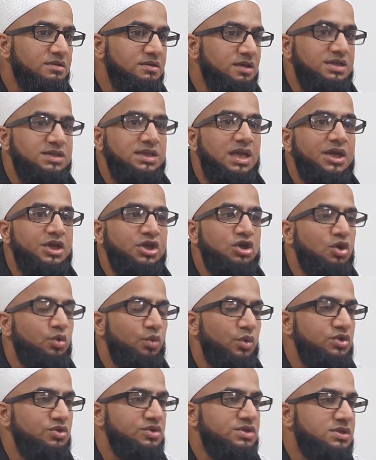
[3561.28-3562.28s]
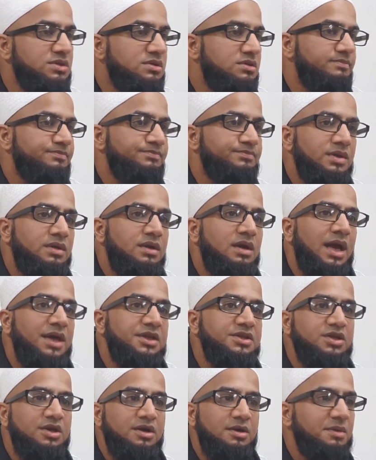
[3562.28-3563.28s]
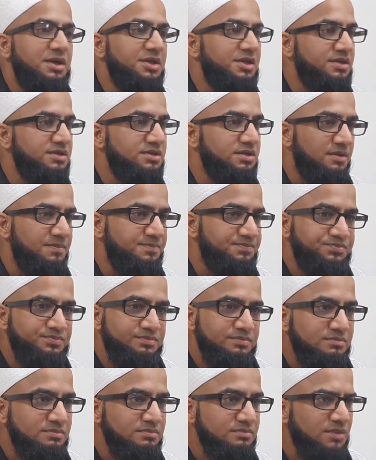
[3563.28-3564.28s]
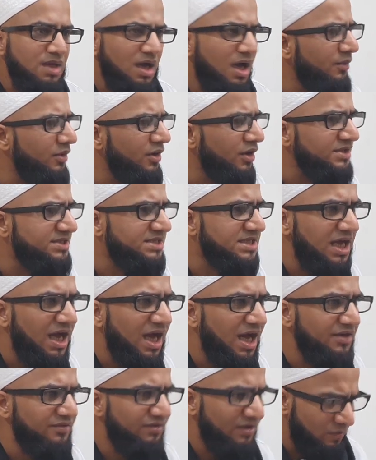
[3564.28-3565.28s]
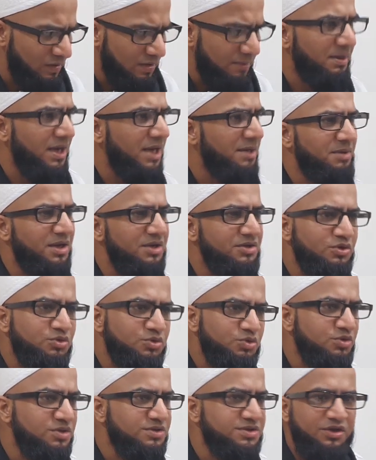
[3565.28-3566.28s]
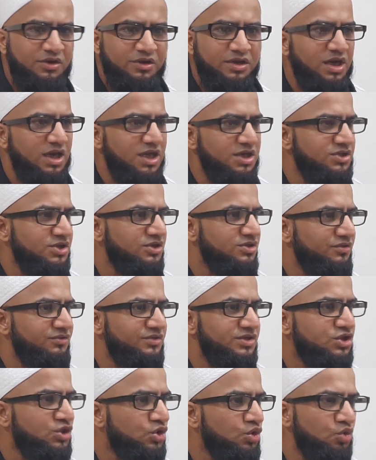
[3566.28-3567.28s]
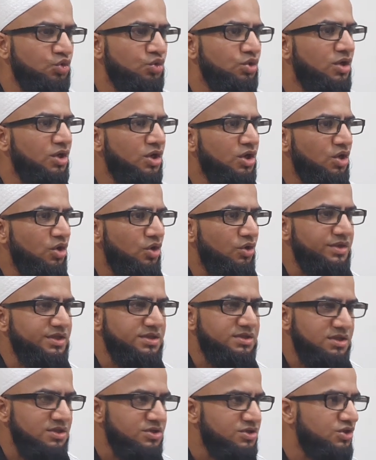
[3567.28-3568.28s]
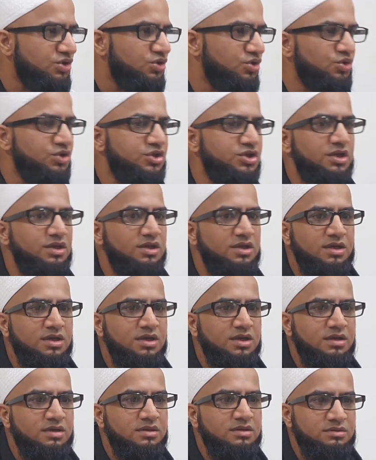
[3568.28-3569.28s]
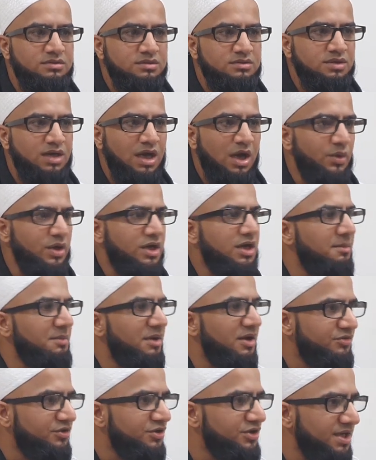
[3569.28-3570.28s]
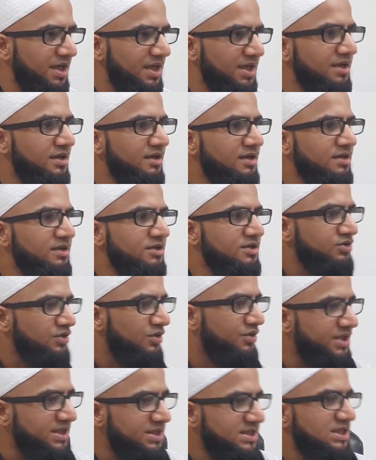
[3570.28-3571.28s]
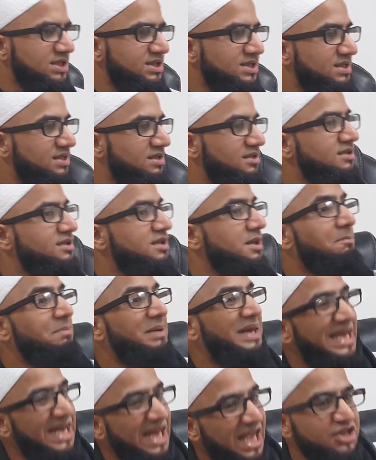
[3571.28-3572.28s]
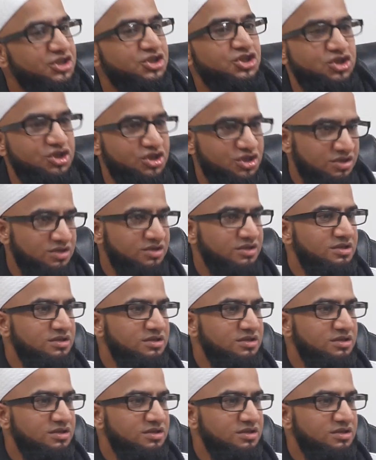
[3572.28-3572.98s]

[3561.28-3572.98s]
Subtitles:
It's like, you know, when you enter a madrasa, I will not skive. I will abide by the rules and regulations of this school or this institution. I will come every day. So this is the pledge.